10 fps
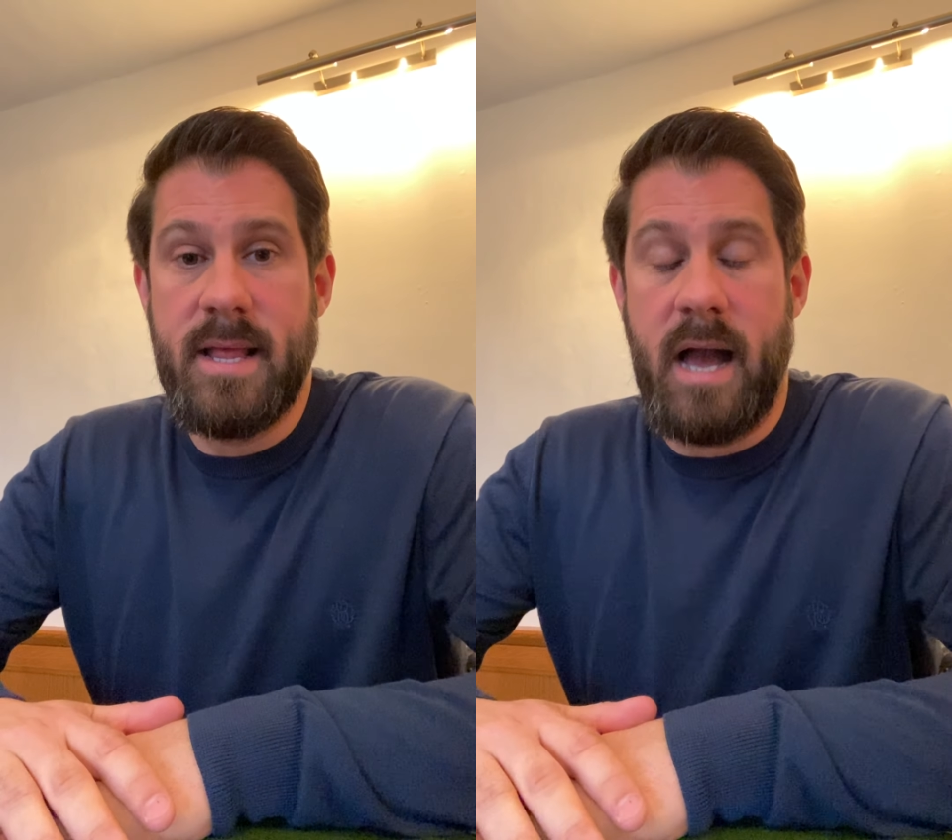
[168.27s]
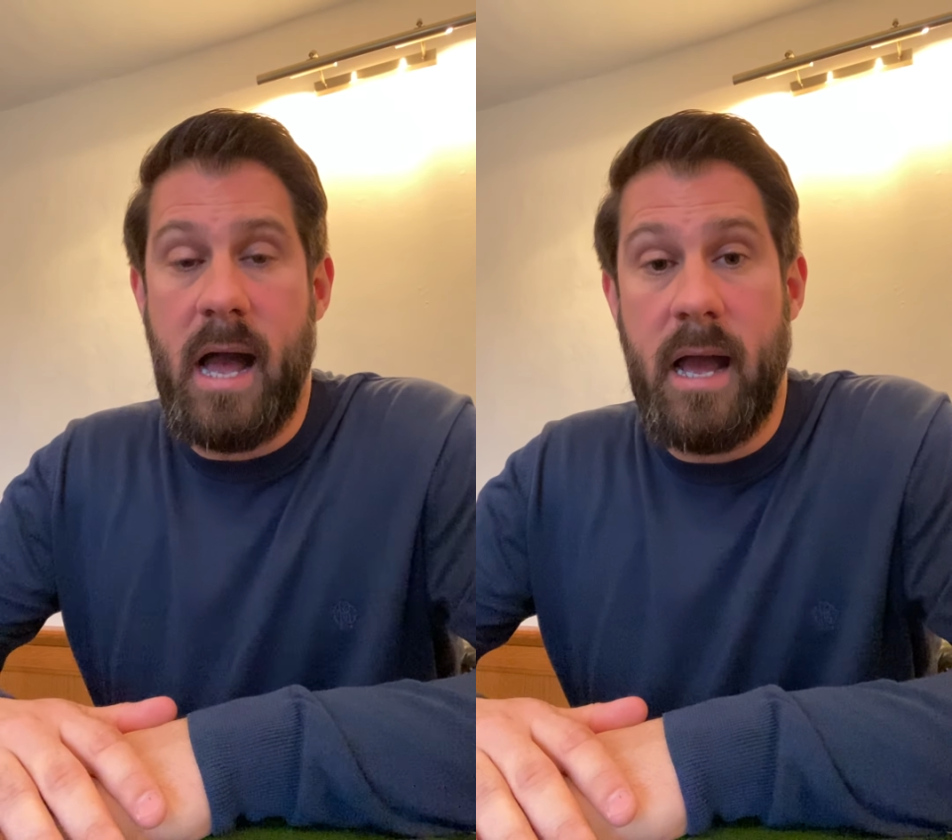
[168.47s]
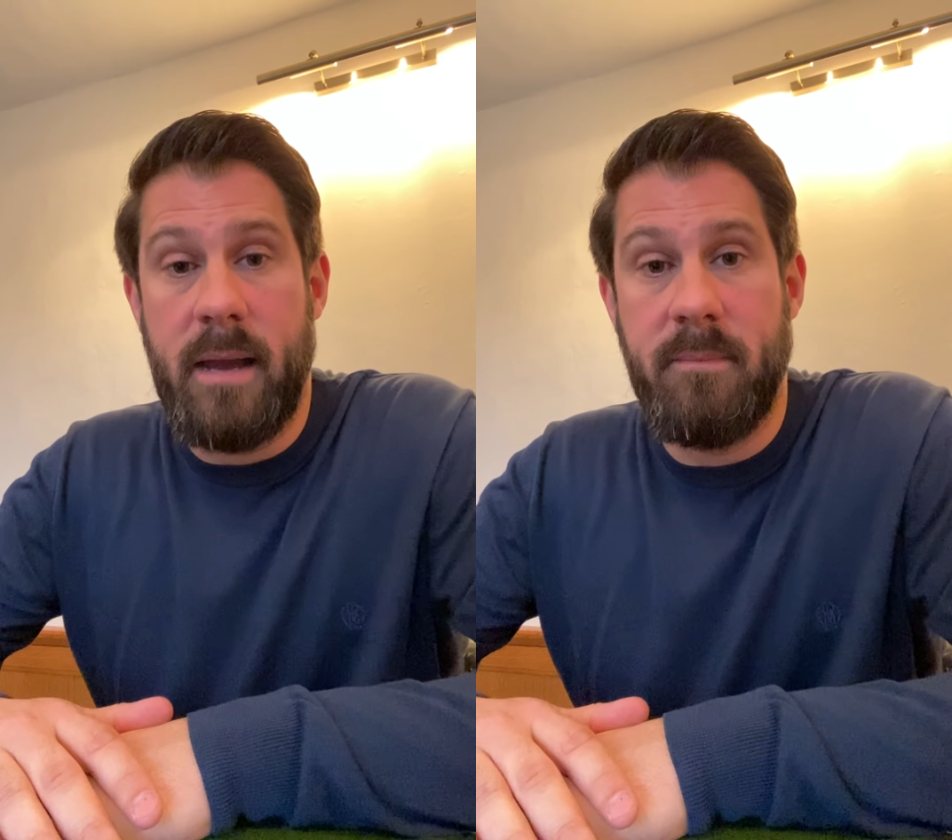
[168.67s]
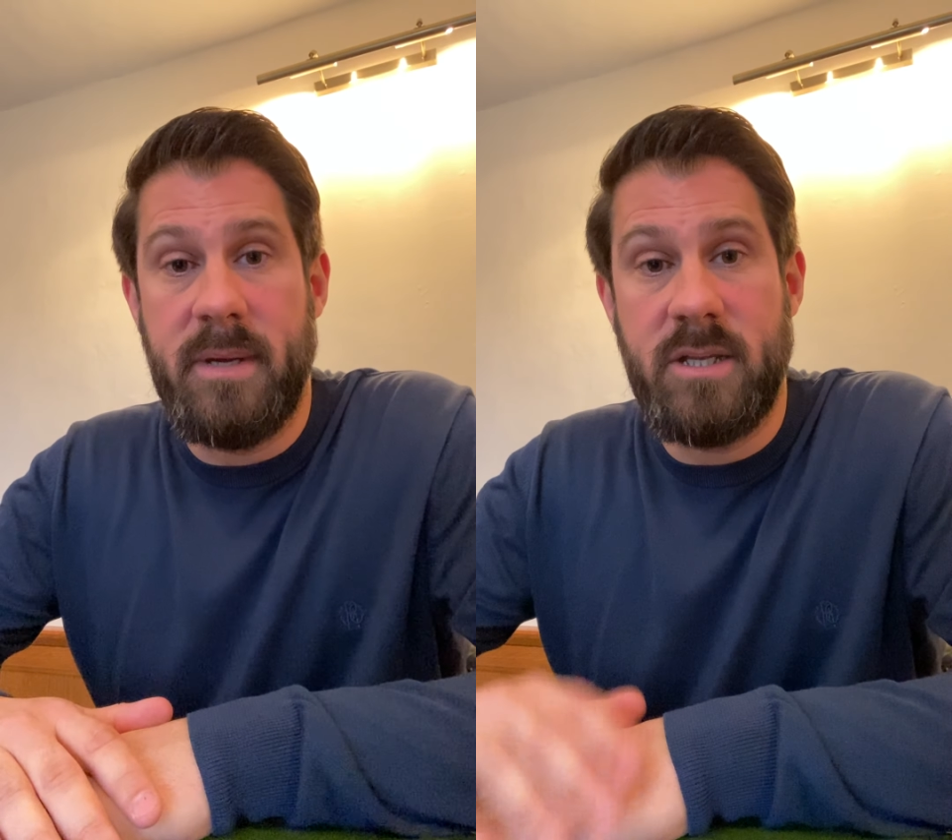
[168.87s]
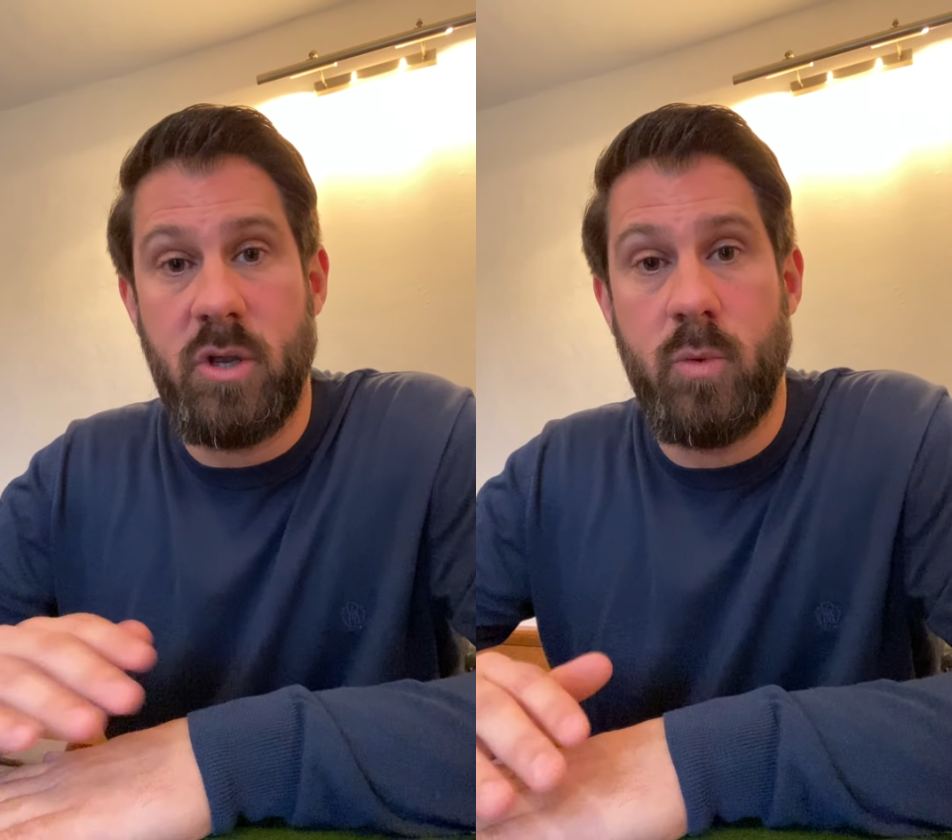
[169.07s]

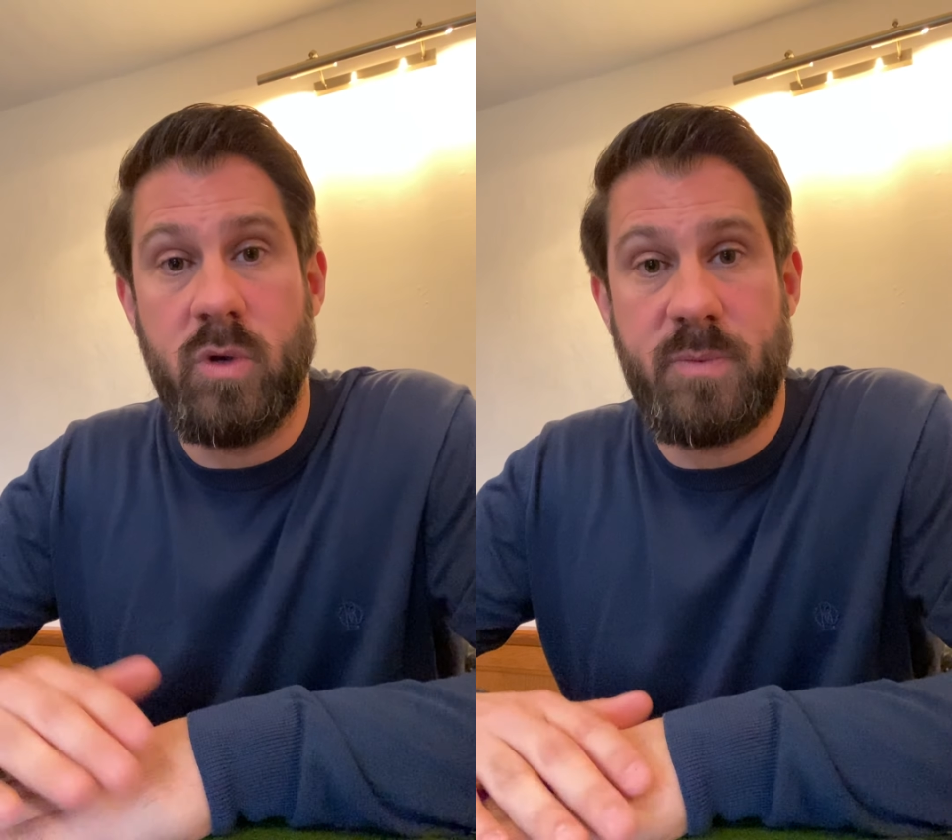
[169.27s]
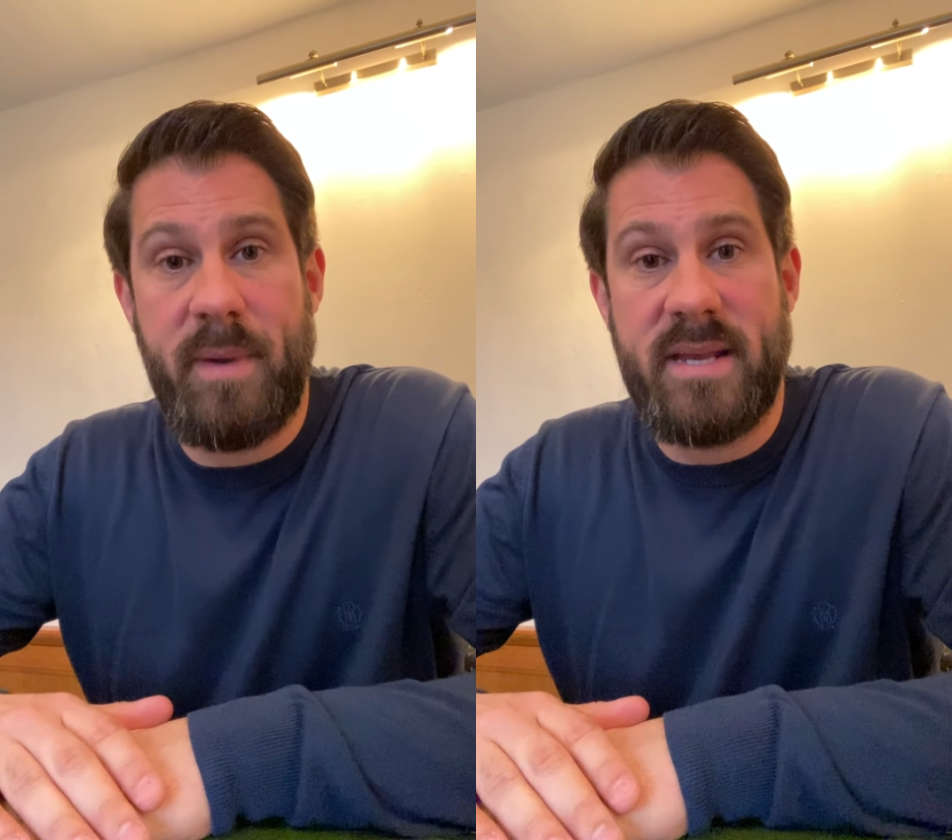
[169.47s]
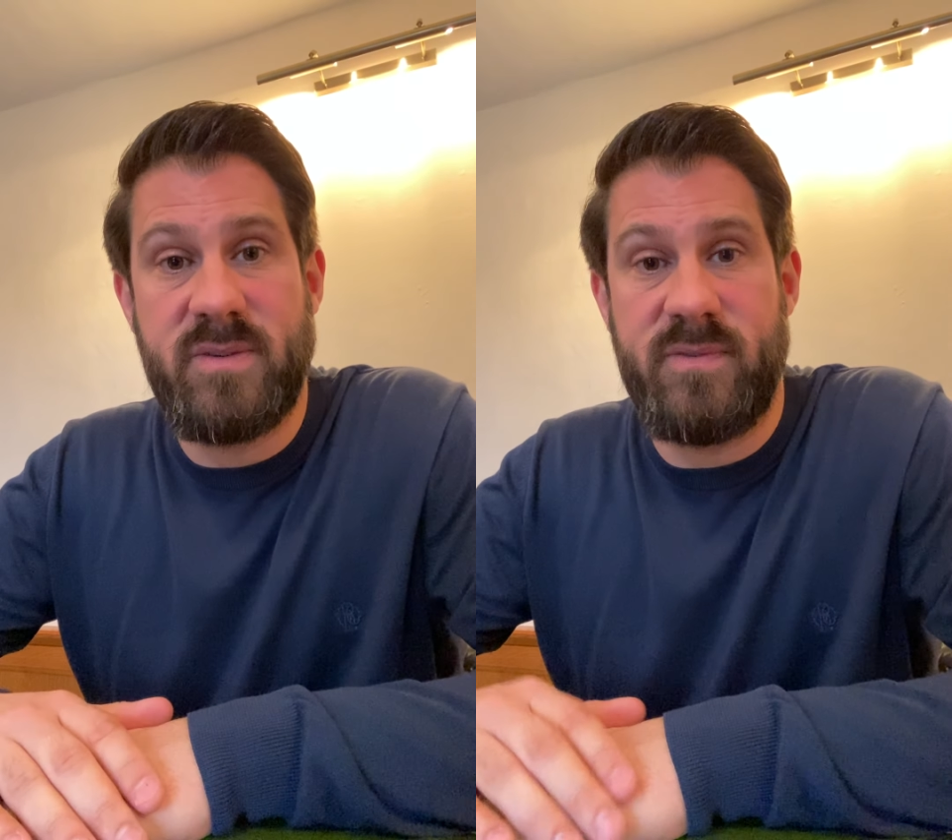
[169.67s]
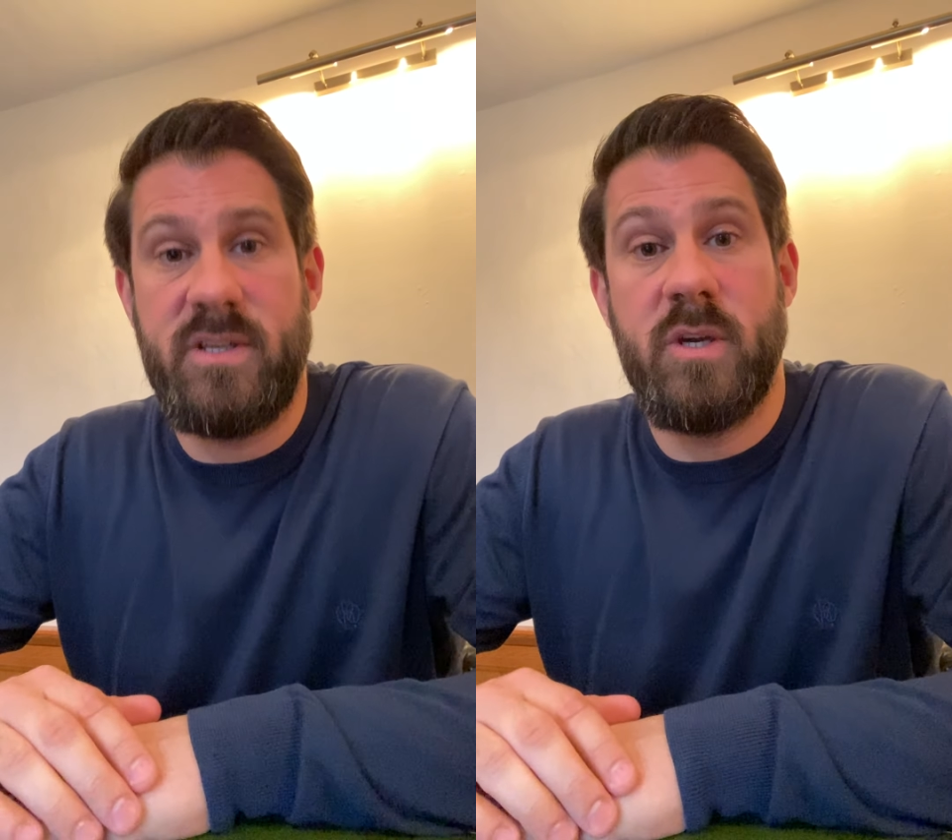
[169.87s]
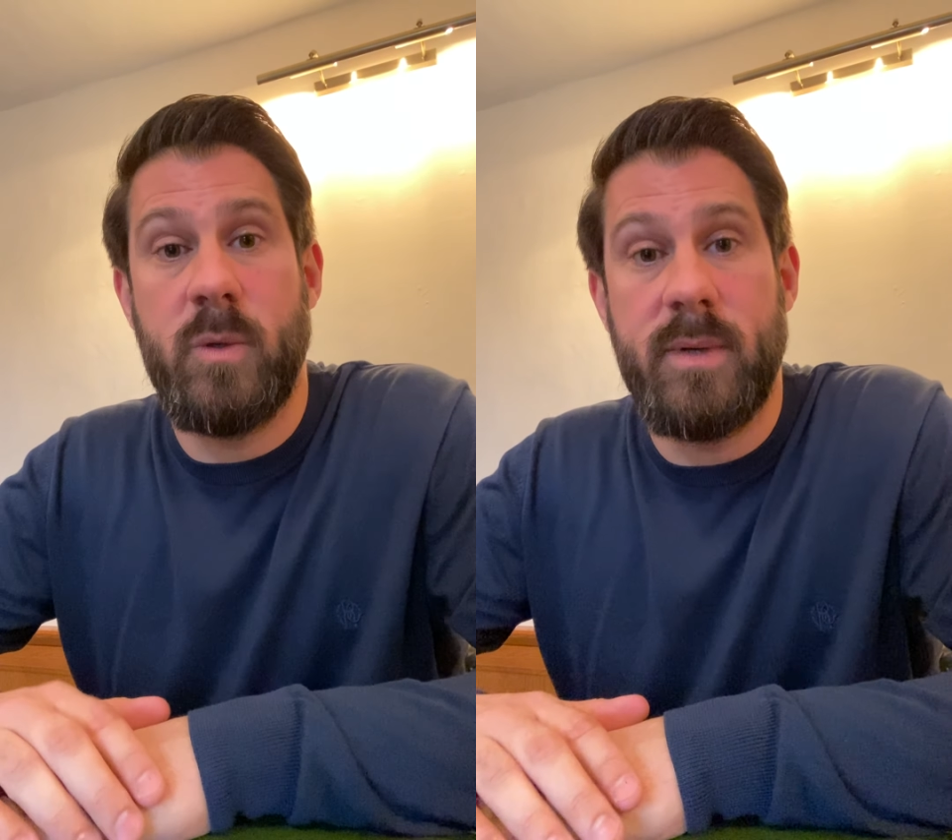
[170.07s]
and do what's best for you